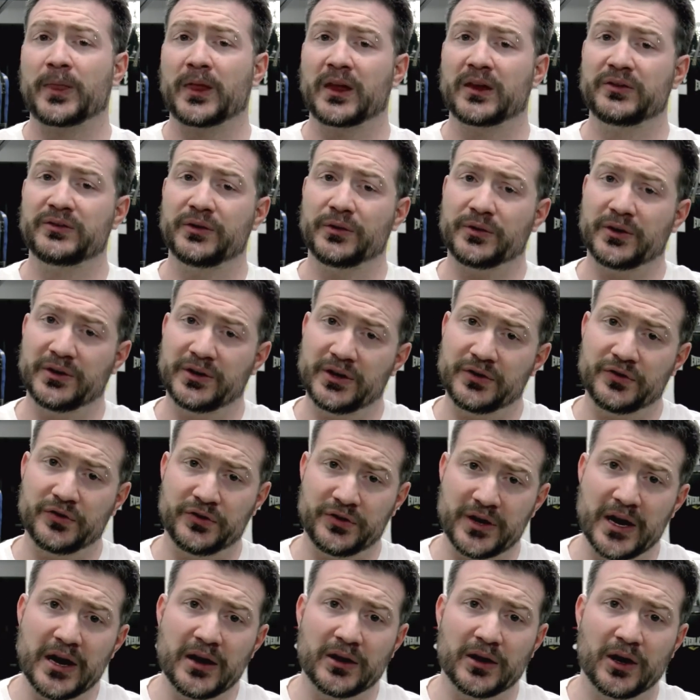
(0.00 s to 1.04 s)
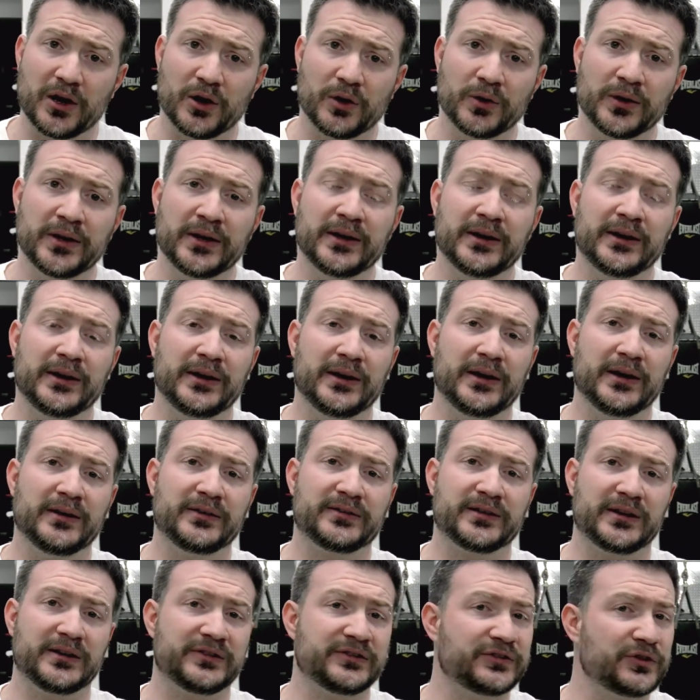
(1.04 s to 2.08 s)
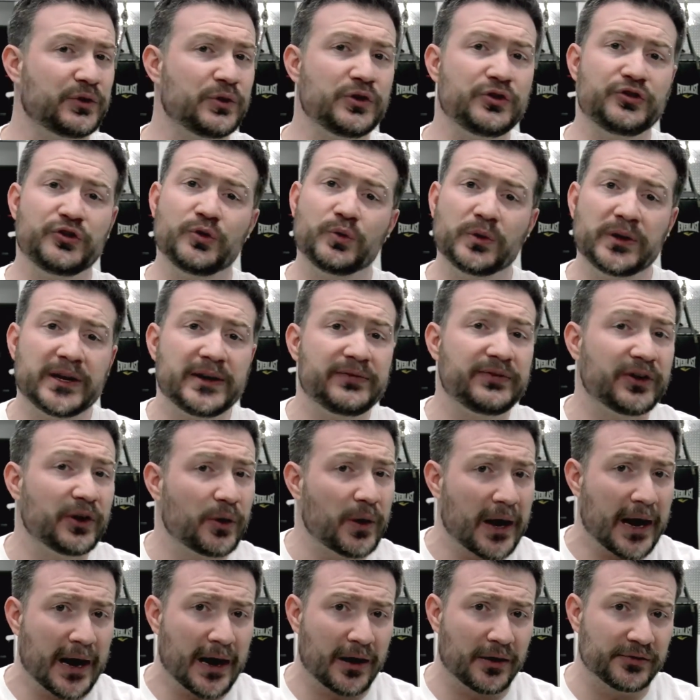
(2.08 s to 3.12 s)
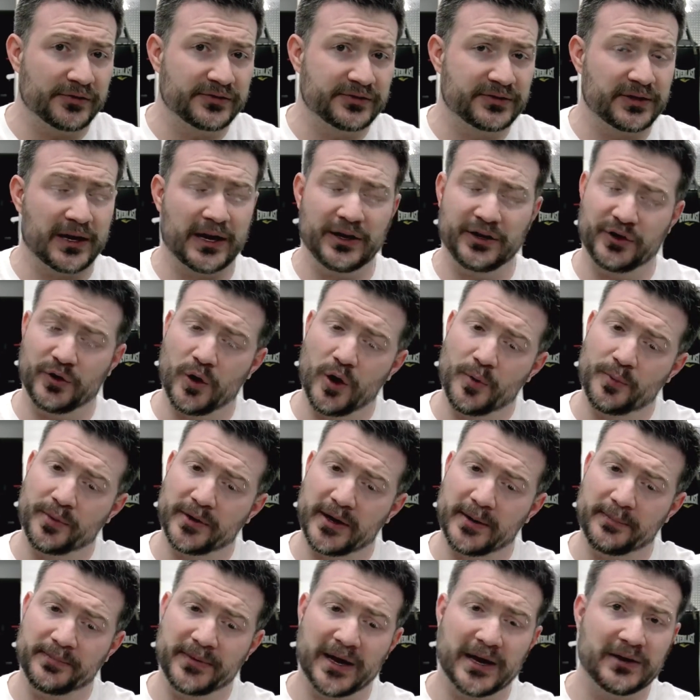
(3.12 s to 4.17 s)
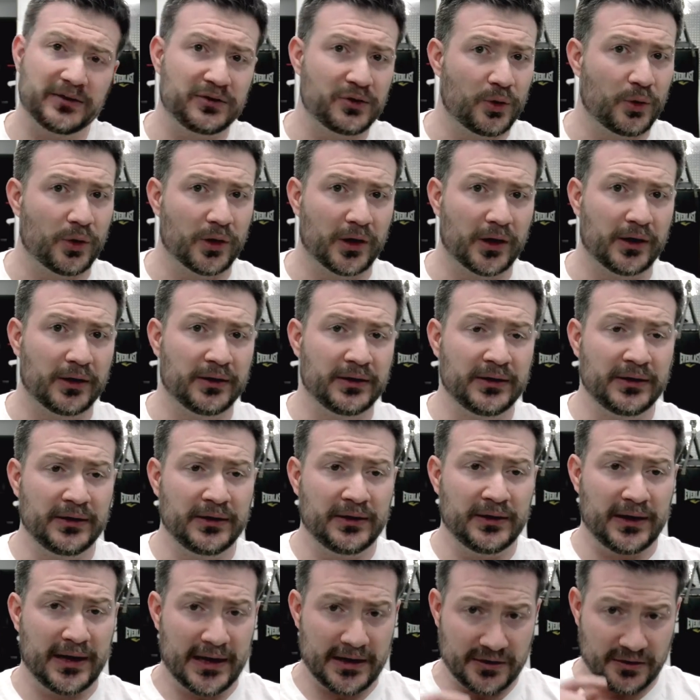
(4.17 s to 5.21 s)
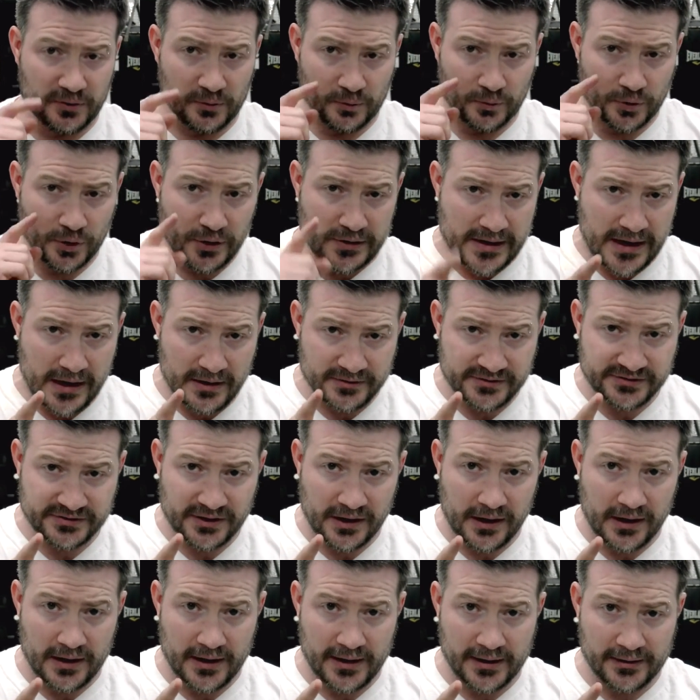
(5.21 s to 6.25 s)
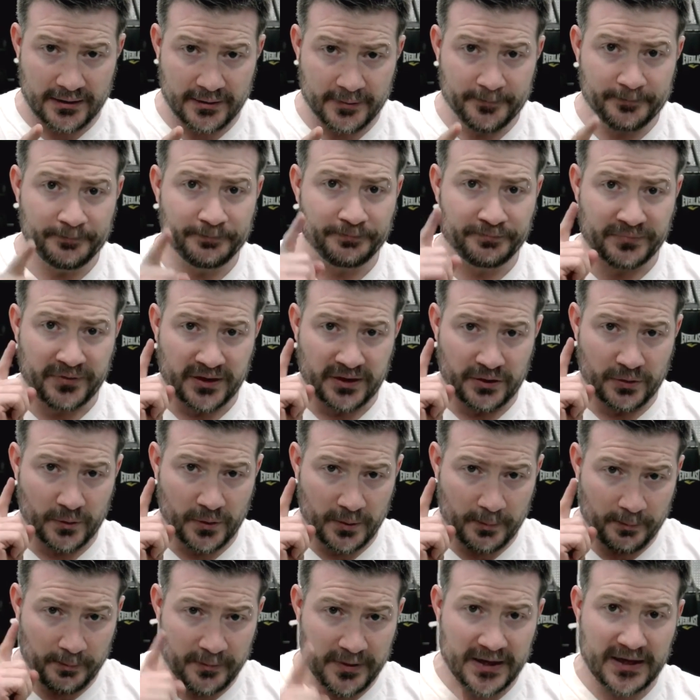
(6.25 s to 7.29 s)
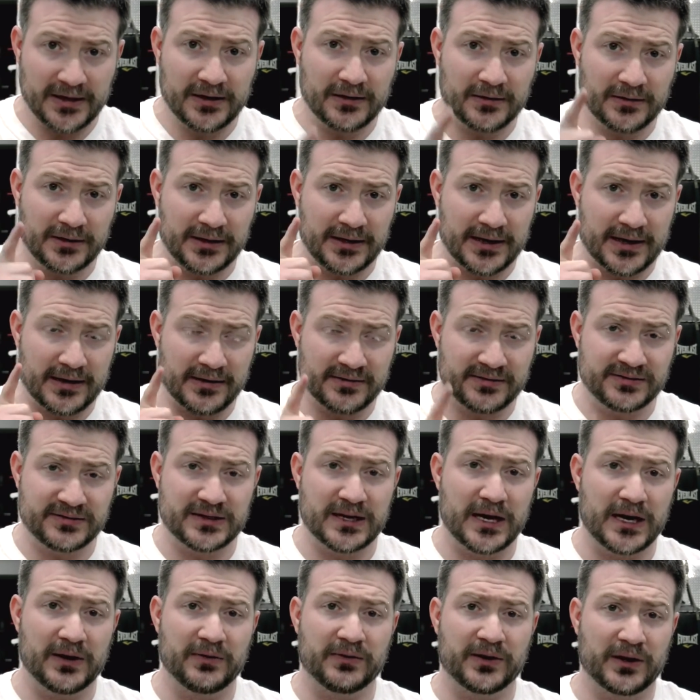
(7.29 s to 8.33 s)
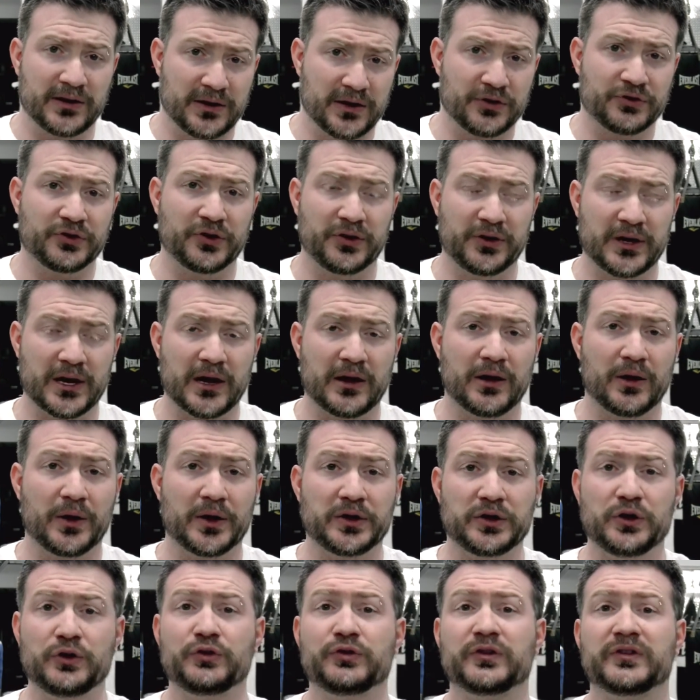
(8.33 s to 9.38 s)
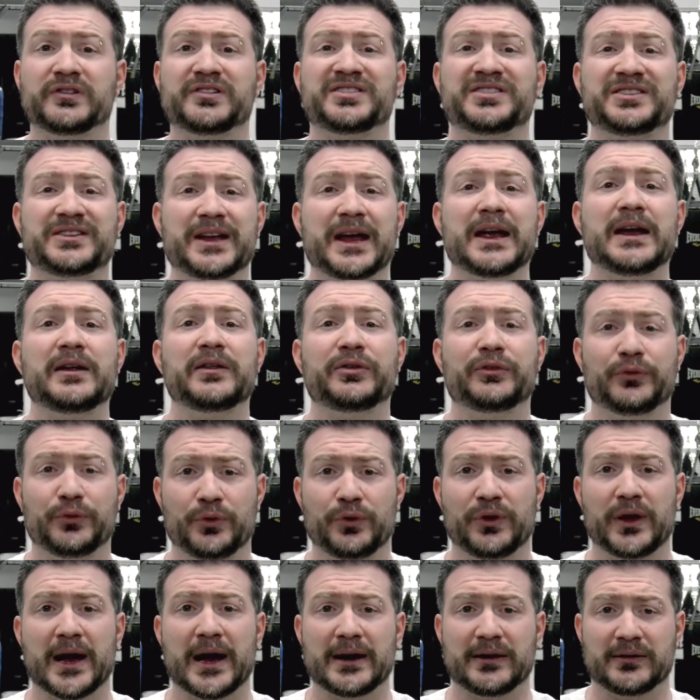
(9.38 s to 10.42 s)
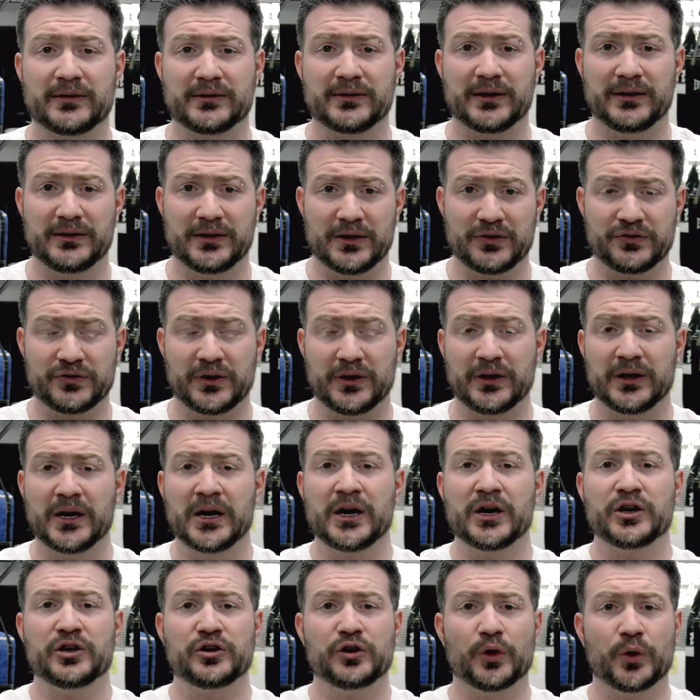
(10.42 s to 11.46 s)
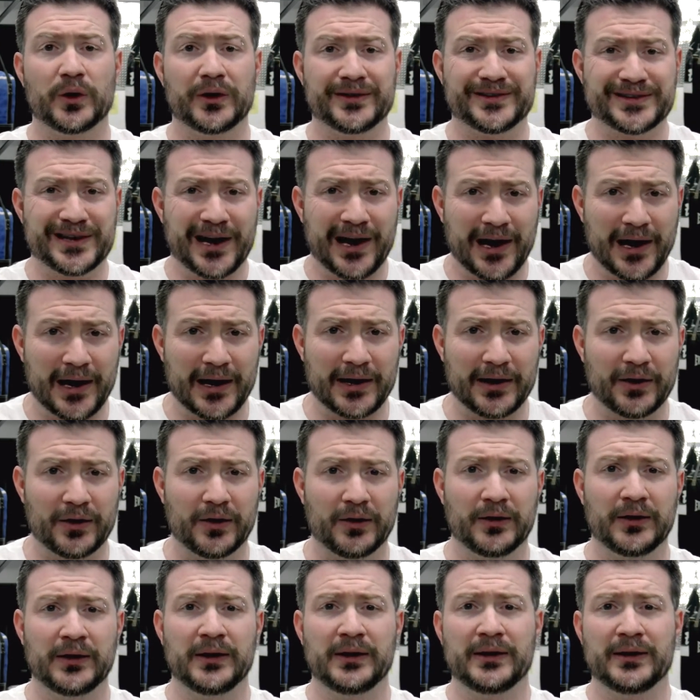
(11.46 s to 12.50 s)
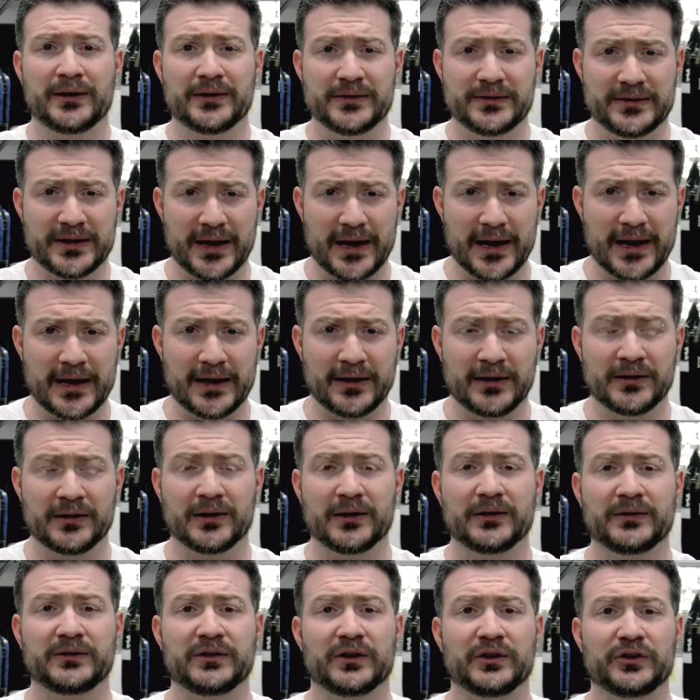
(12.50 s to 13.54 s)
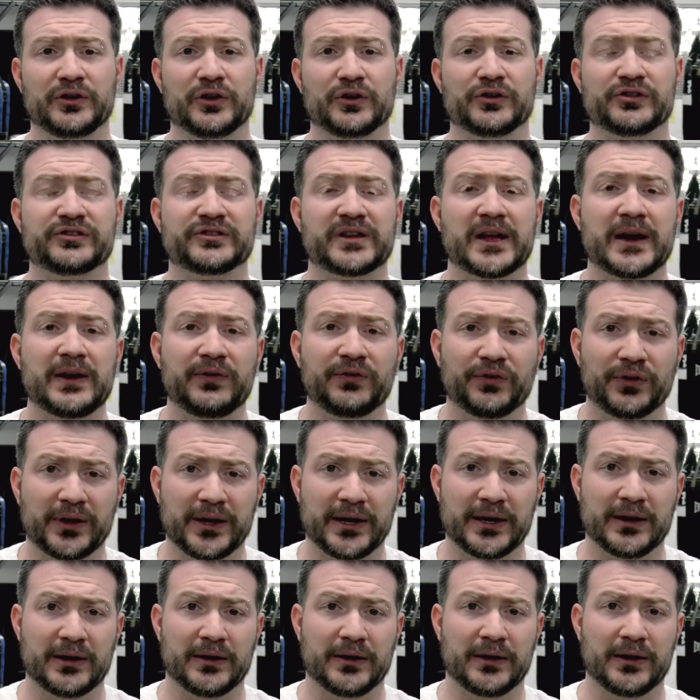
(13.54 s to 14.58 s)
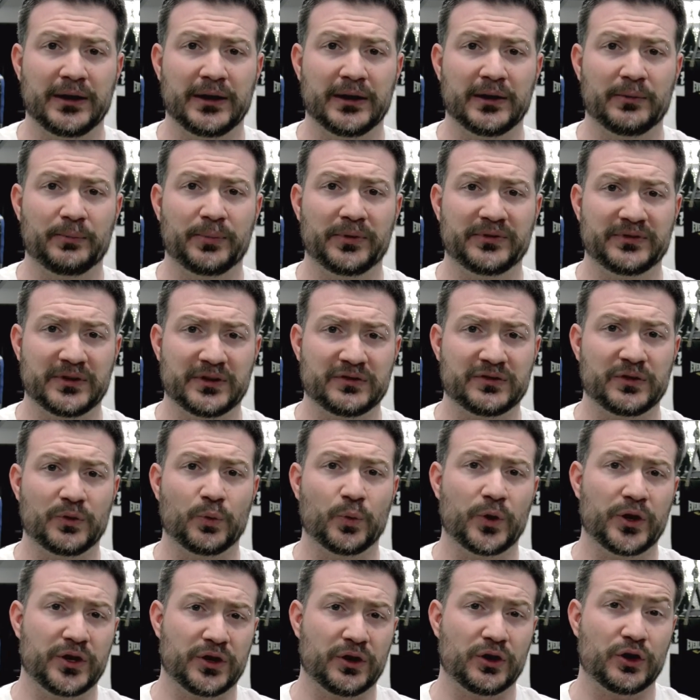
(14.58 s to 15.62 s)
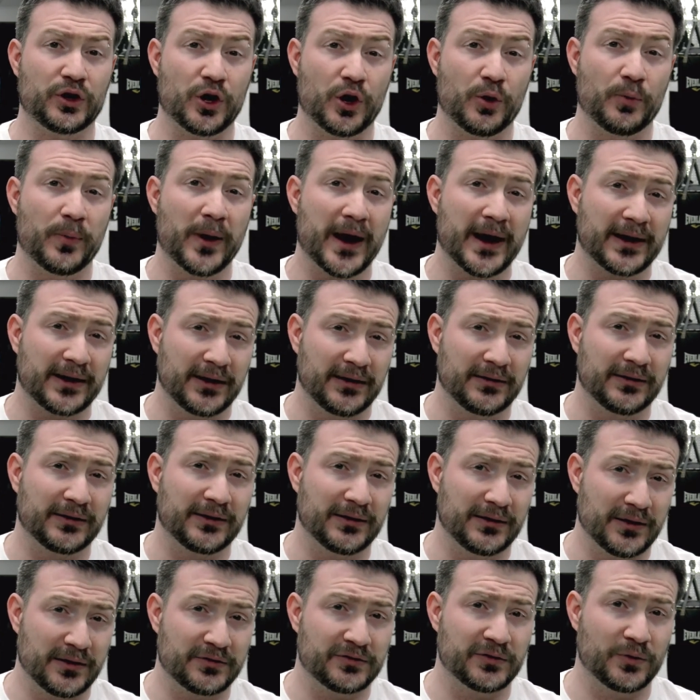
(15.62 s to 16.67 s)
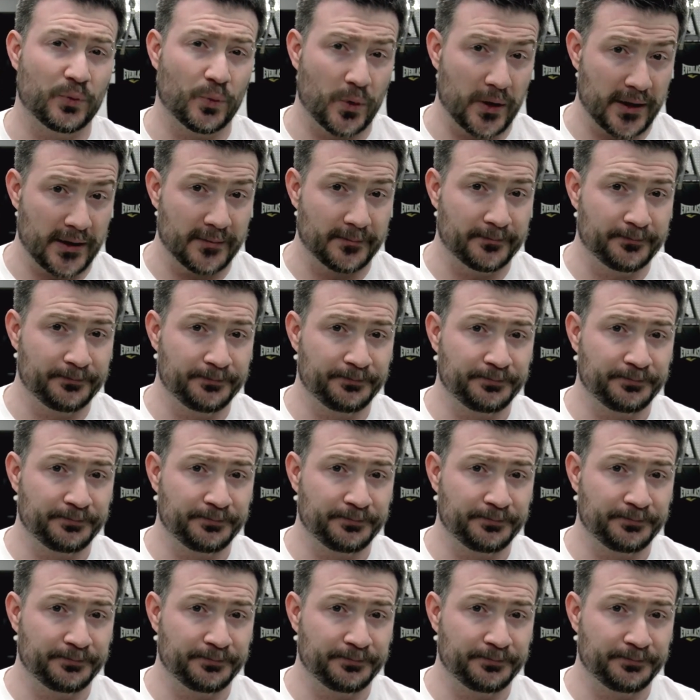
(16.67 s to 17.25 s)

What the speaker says: So condition yellow is as soon as you leave your house and you open up that door and you look outside, you're immediately at a state of condition yellow, and you should stay through that condition your entire day until you're safely in a position where you can go back into condition white.